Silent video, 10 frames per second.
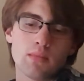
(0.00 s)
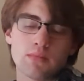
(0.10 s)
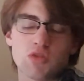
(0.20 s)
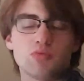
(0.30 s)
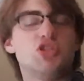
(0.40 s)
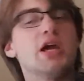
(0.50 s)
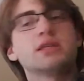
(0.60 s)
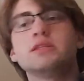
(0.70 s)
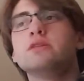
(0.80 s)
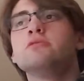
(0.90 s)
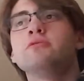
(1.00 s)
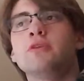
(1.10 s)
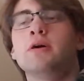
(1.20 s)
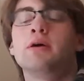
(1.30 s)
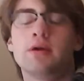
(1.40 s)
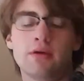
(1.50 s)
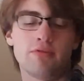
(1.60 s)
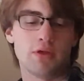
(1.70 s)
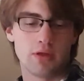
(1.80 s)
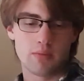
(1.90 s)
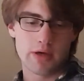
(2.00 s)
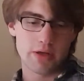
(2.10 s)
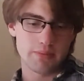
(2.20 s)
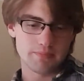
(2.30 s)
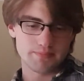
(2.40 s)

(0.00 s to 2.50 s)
subjective feeling about it.